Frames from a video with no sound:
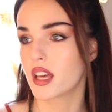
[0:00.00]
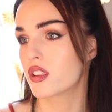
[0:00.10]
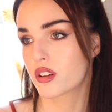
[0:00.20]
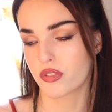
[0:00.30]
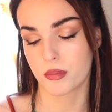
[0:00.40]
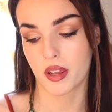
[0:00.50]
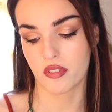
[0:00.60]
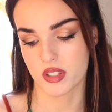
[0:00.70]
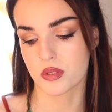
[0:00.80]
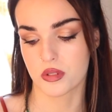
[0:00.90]
I look for
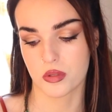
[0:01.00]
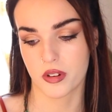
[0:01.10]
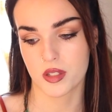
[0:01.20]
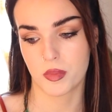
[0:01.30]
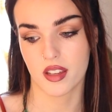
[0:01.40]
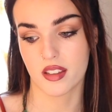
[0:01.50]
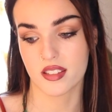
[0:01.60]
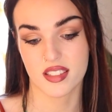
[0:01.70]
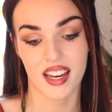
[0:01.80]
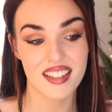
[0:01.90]
metaphysical stores
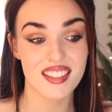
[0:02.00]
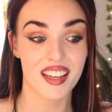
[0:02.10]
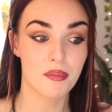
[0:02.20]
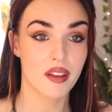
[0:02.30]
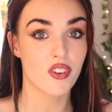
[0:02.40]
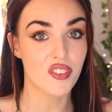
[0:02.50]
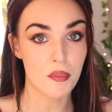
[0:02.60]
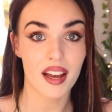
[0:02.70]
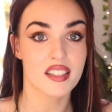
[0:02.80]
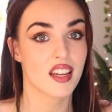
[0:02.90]
because that is, like, my
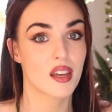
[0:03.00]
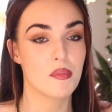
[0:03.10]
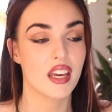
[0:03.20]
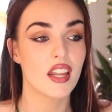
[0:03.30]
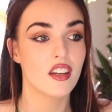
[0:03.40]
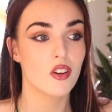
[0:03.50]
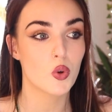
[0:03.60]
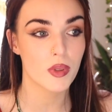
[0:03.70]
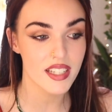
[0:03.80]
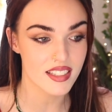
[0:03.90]
favorite pastime
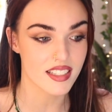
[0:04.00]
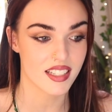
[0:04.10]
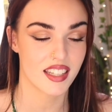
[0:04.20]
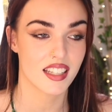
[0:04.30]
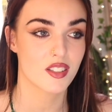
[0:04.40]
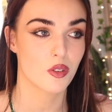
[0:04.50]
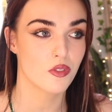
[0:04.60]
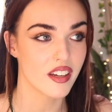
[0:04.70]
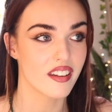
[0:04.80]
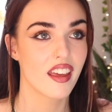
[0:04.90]
in new places. I think it's
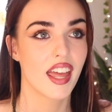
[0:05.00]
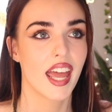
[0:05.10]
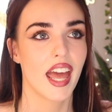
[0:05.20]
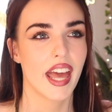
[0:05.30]
so fun.